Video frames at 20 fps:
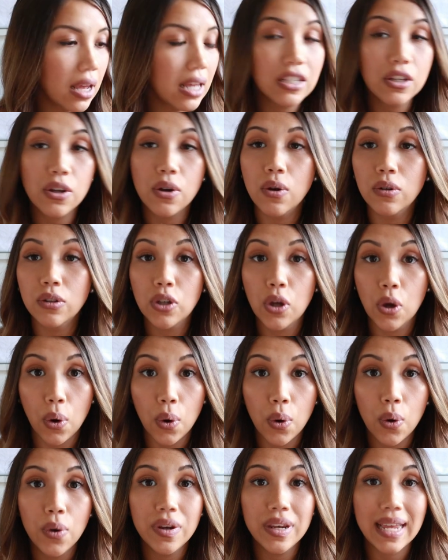it's called
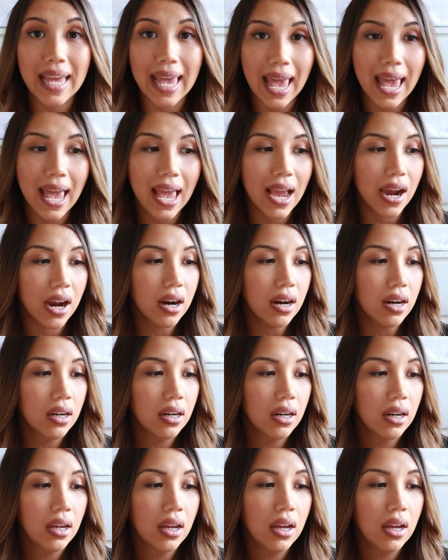Cord Care,